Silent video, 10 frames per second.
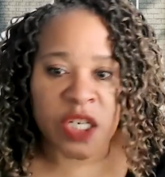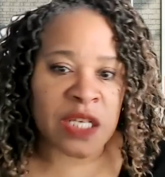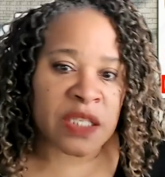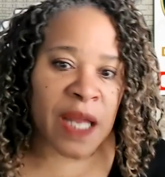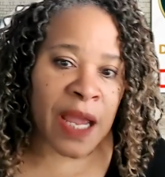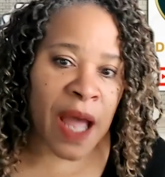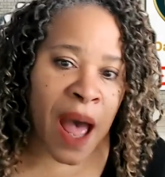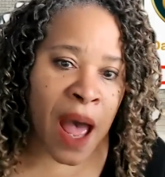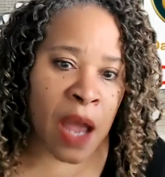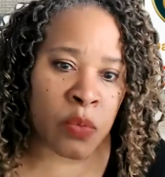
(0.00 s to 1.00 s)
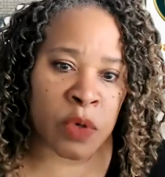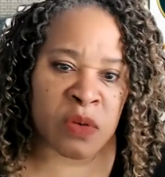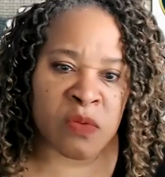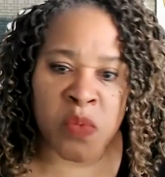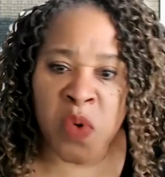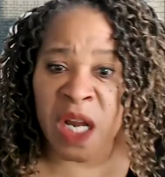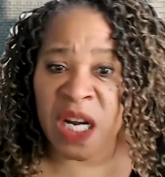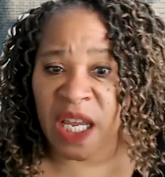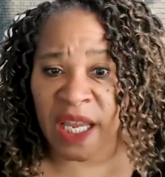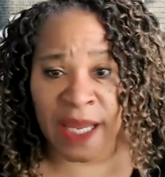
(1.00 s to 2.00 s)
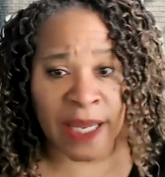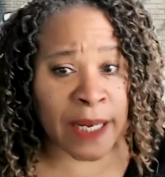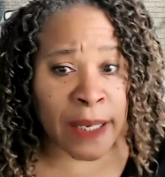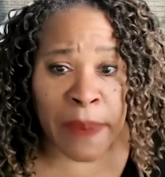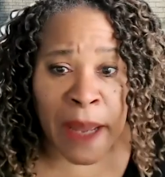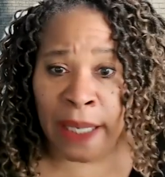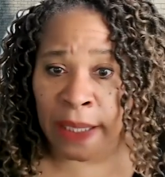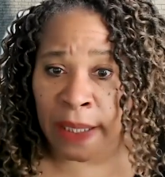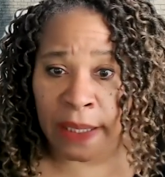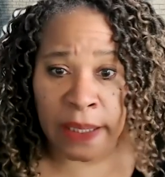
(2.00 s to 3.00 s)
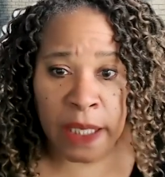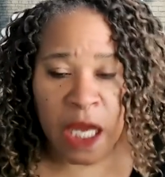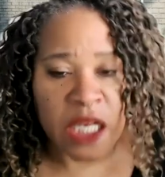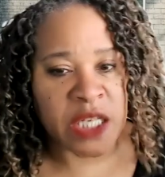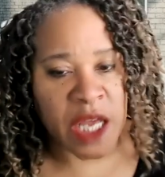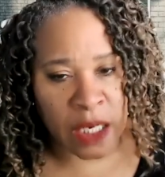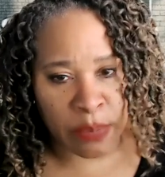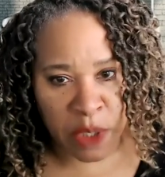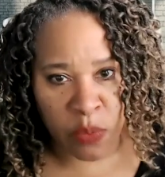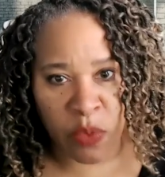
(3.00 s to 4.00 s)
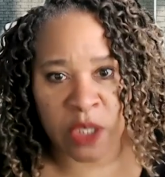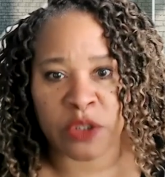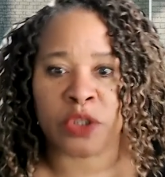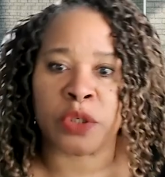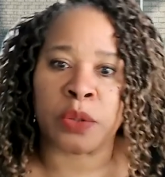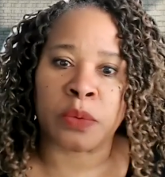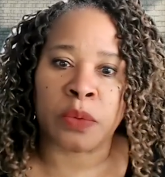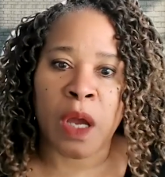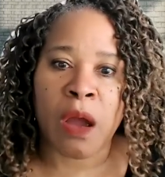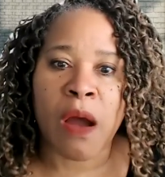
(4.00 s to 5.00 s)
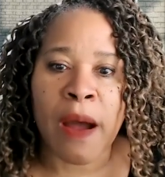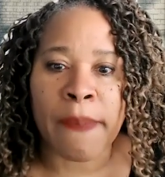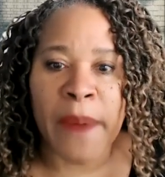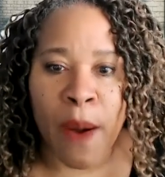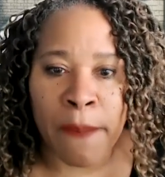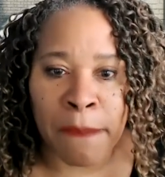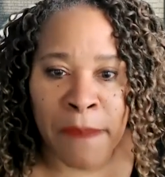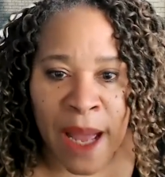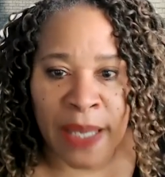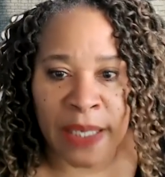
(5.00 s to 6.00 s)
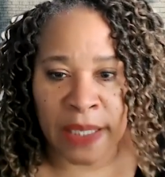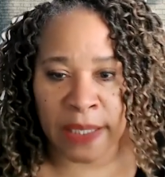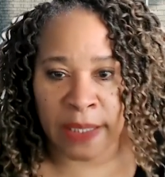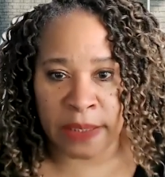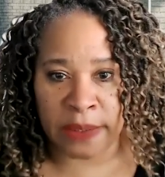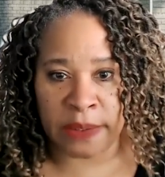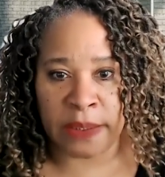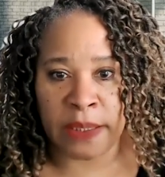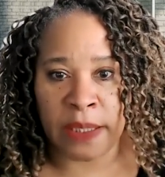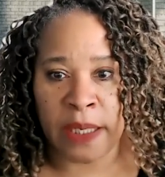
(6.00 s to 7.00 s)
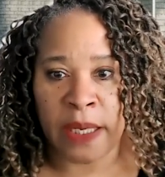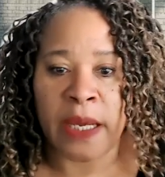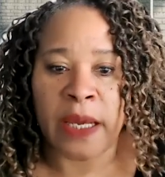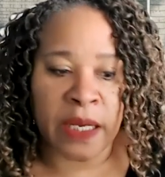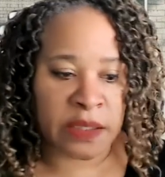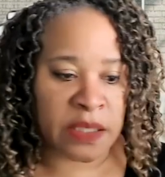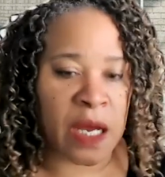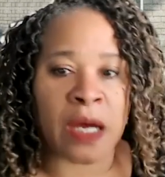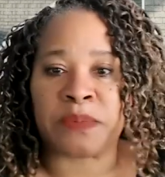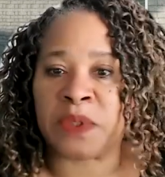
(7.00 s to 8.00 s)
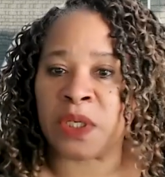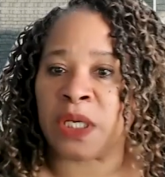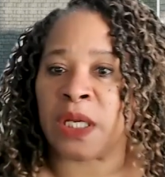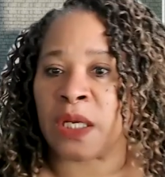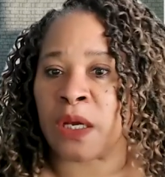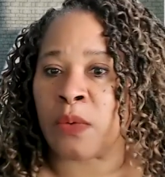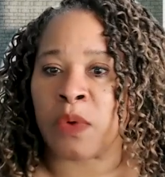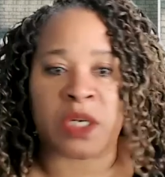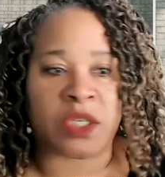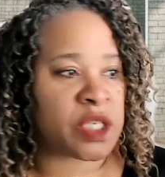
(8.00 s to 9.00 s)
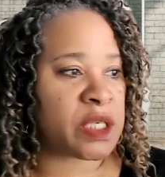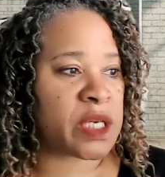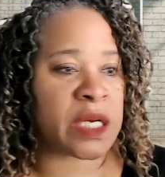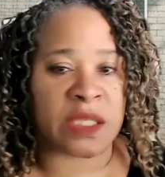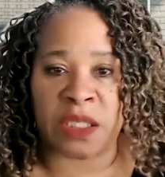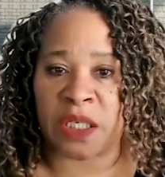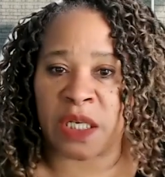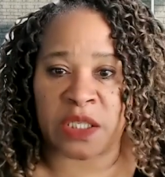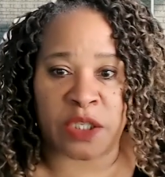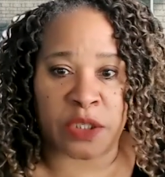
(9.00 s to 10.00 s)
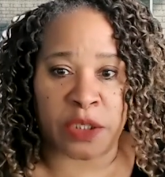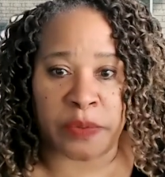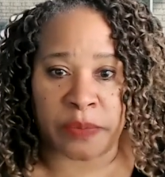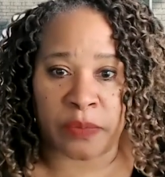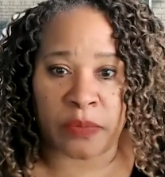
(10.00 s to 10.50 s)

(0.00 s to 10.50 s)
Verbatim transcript: just like i wouldn't want anybody telling me what to do about my kids it's up to nina what she does and doesn't do